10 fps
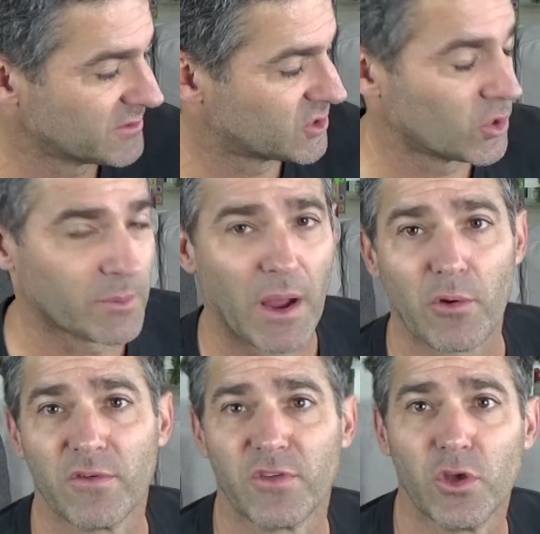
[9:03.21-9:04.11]
was doing my
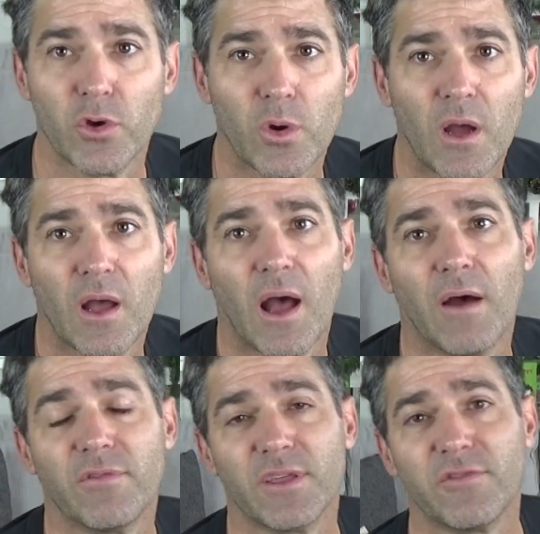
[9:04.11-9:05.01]
review
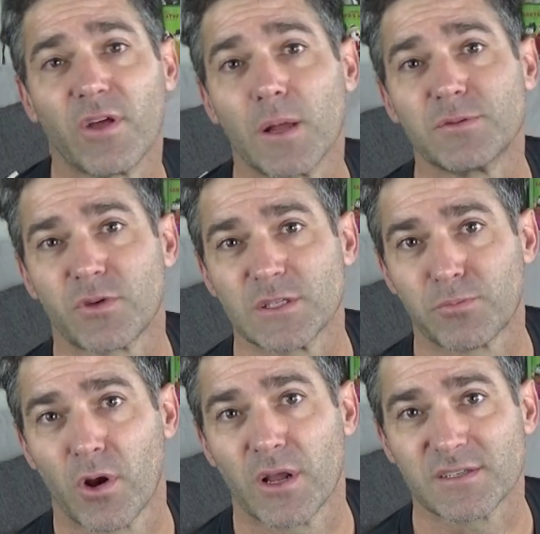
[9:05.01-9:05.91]
of the Philips
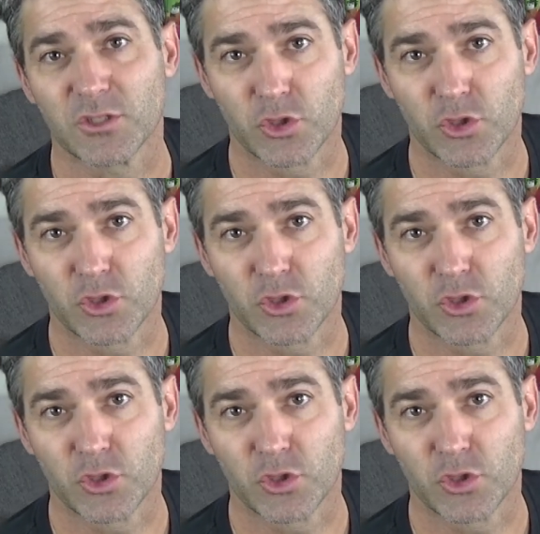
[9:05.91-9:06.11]
Respironics